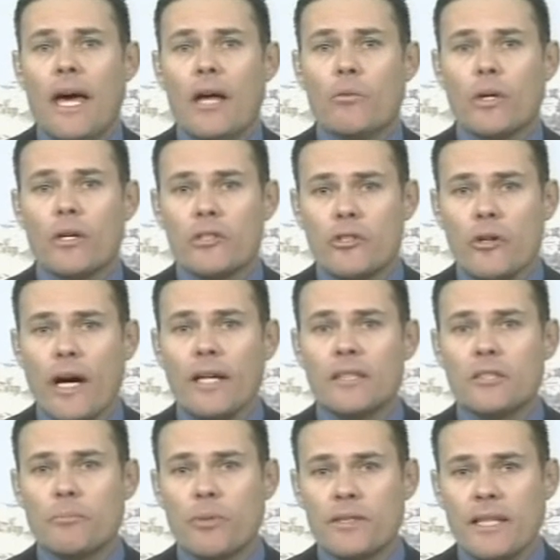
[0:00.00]
and we are trying
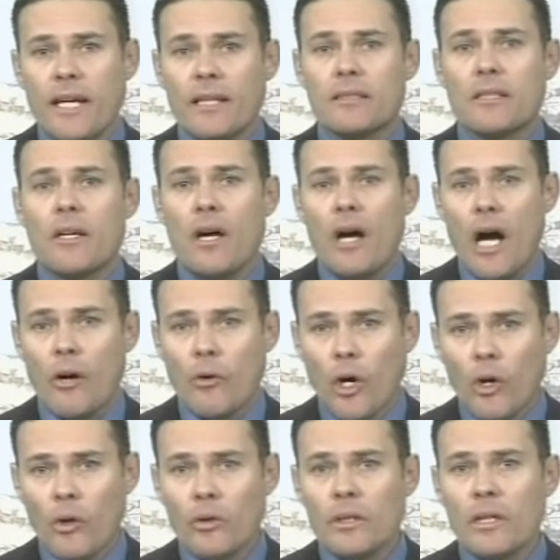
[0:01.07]
to protect our
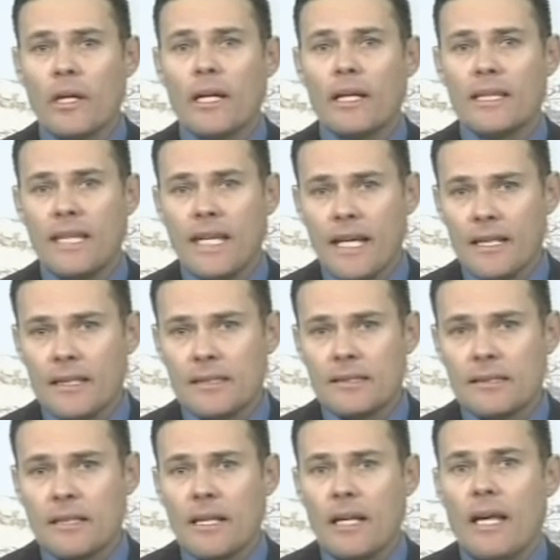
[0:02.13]
own
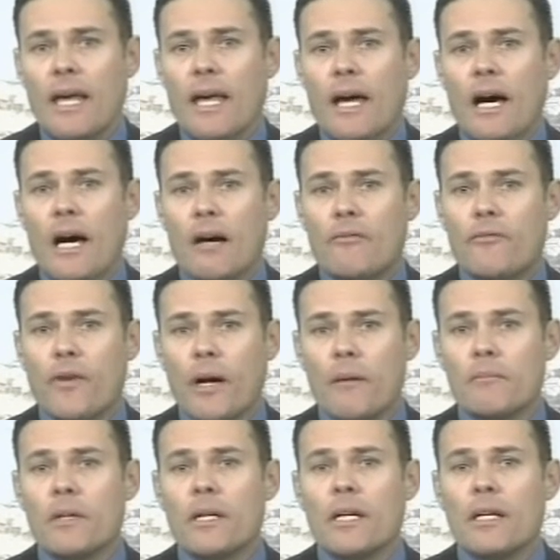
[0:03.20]
kids
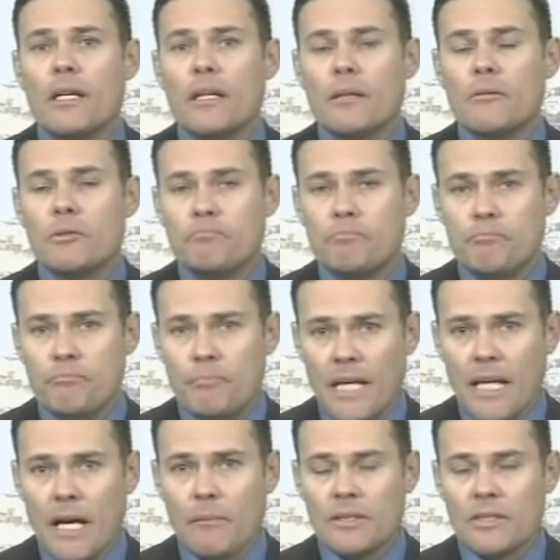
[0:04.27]
from
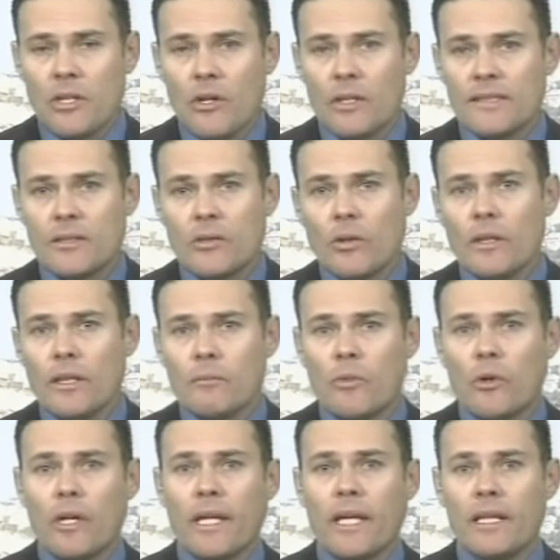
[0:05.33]
being able to go to school in the
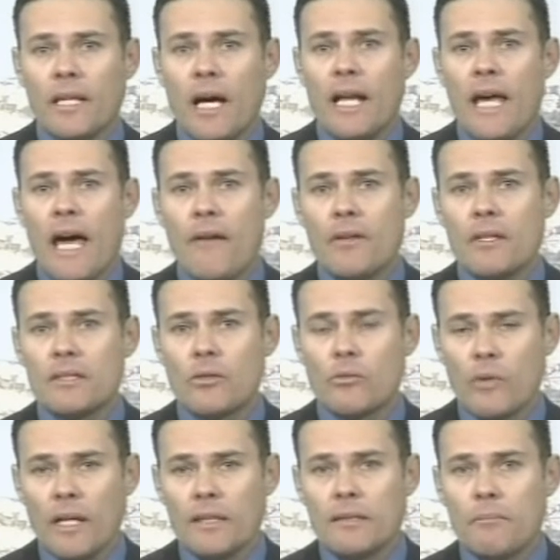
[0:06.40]
morning and not having to
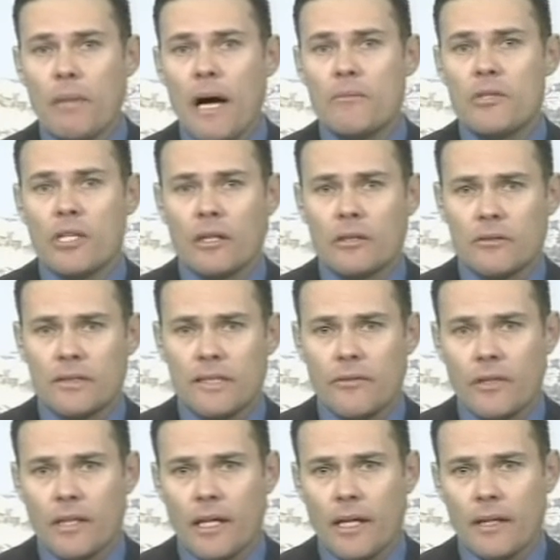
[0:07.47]
run to bomb shelters
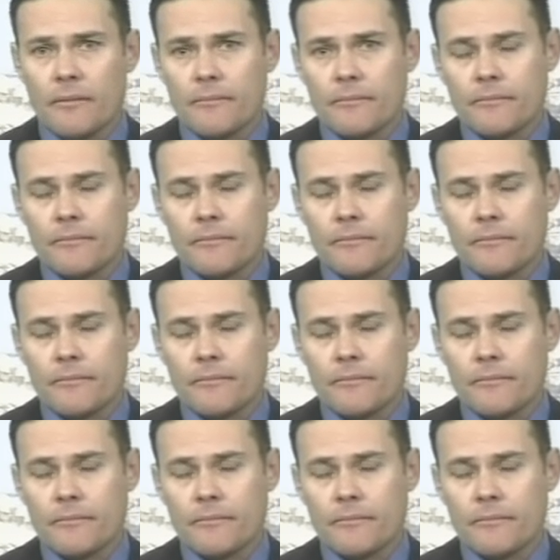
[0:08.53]
every night.